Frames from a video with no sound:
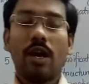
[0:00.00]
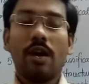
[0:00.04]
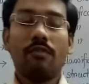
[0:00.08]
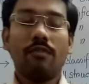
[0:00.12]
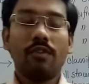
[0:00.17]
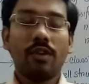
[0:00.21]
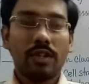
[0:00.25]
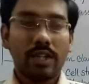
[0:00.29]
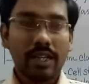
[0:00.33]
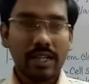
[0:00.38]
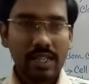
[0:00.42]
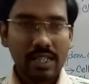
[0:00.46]

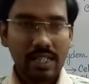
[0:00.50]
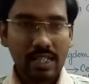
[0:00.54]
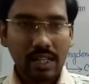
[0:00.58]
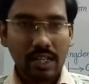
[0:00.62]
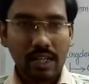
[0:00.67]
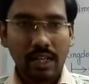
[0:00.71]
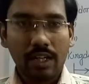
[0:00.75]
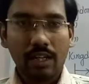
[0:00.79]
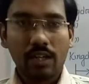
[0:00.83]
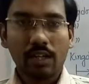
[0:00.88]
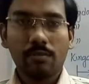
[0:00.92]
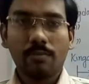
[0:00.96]
Everything is
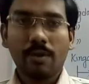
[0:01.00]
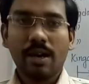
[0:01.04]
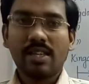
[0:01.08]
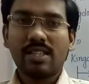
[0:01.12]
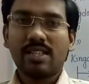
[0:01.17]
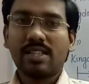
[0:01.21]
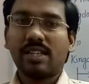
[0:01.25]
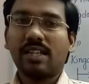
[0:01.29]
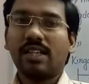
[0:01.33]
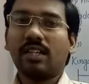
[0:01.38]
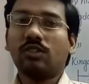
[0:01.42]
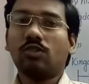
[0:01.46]
cleared by
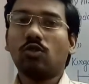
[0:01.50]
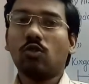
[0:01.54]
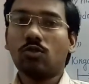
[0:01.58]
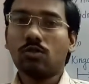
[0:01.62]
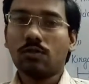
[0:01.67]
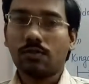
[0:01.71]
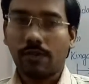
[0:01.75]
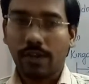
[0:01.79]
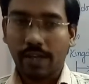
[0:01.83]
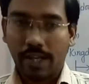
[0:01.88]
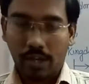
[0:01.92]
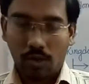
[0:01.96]
seeing
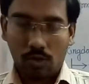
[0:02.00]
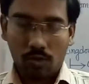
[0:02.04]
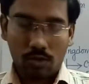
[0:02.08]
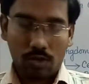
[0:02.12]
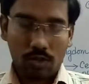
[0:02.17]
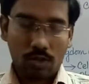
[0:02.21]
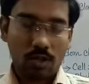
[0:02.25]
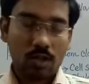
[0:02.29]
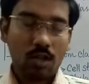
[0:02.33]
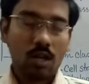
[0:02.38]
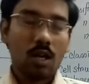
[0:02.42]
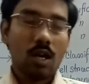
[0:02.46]
those
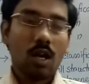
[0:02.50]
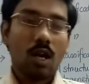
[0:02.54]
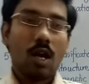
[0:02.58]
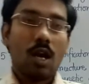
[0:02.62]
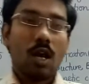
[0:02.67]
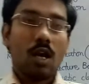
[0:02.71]
videos.